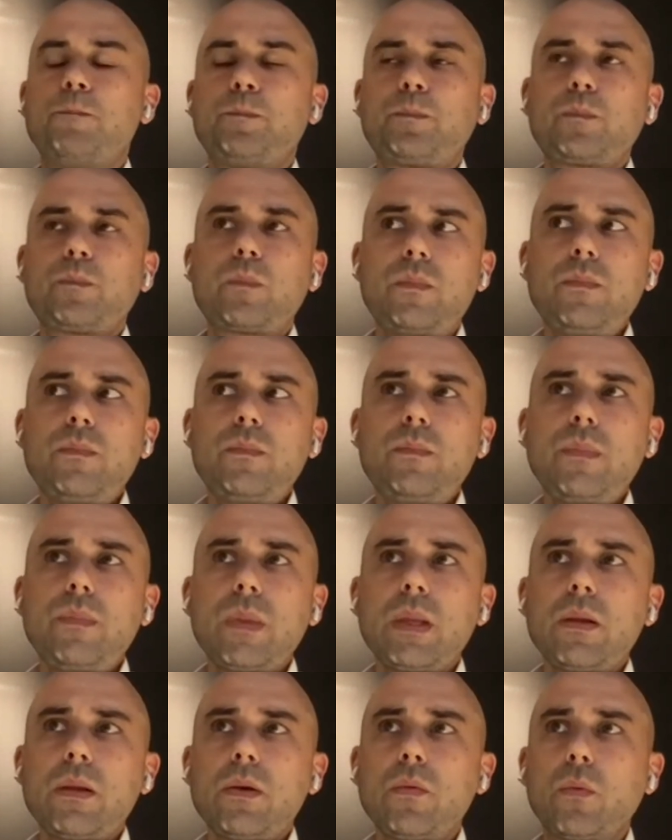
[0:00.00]
working with
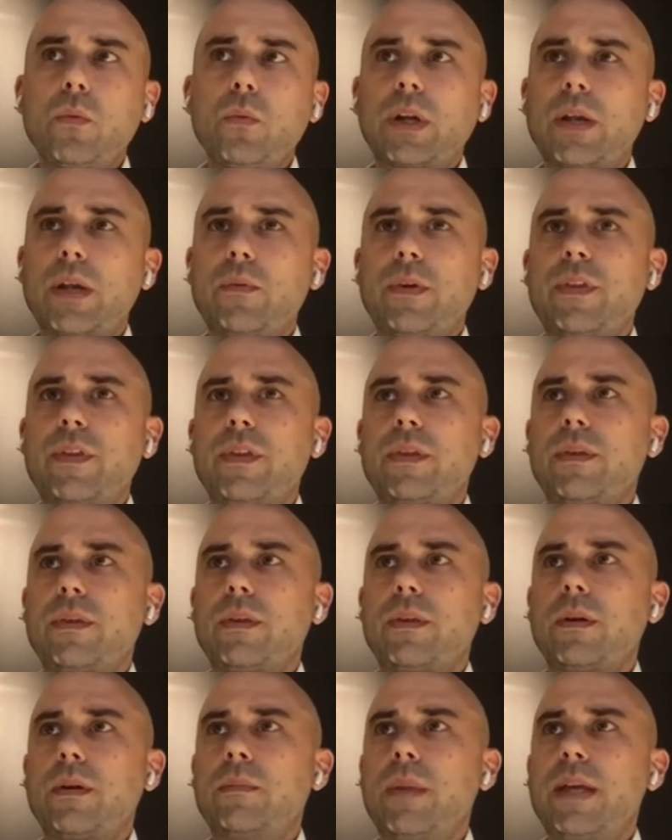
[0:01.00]

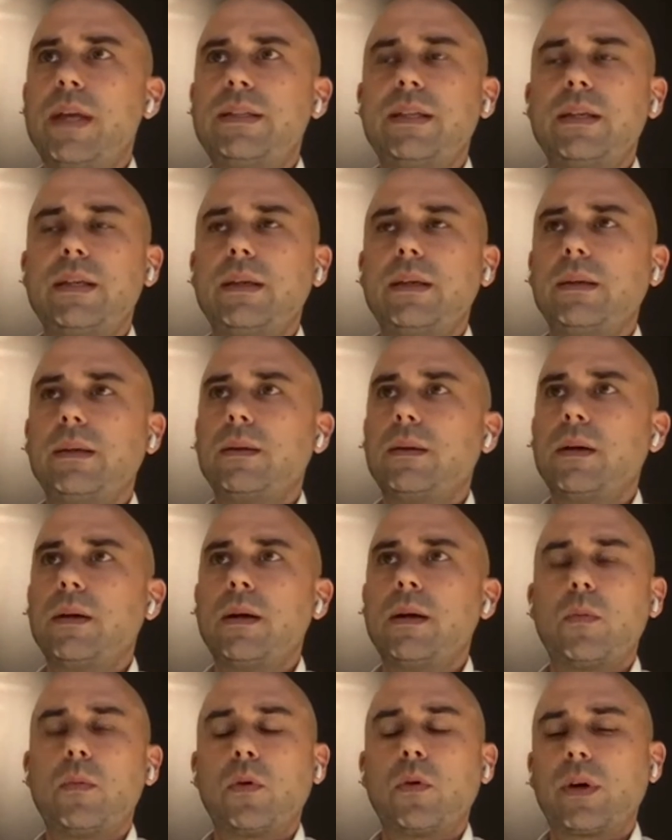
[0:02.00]
amazing
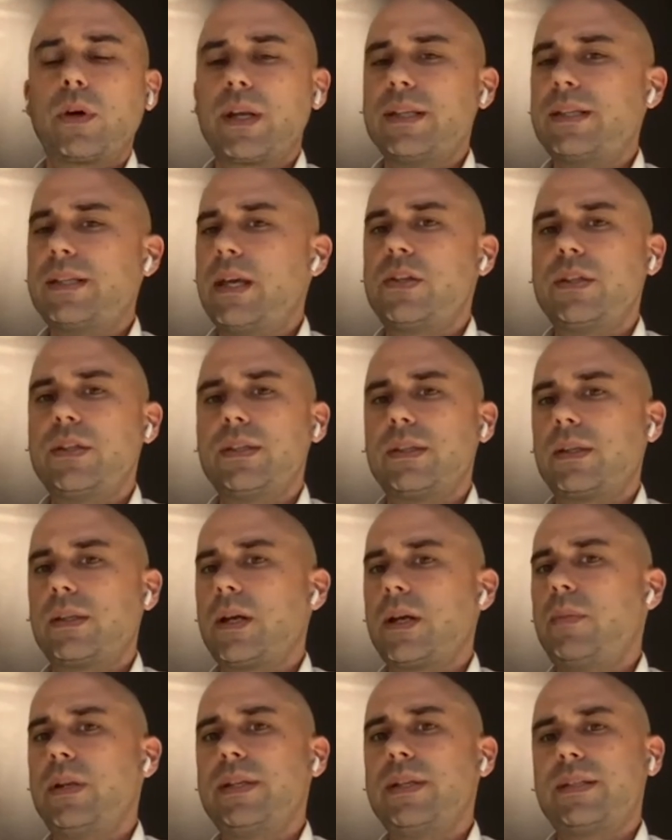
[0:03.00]
organizations and companies that are
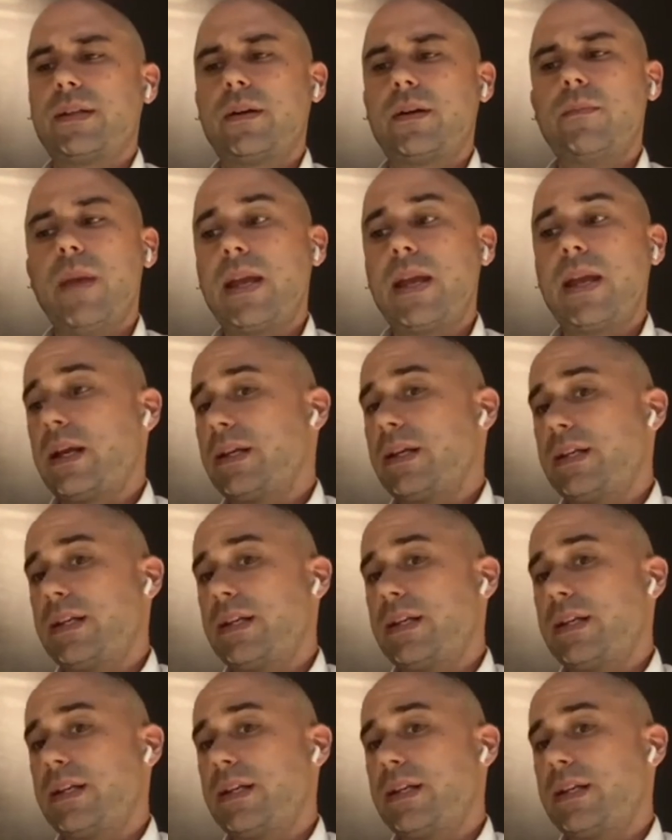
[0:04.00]
making a difference.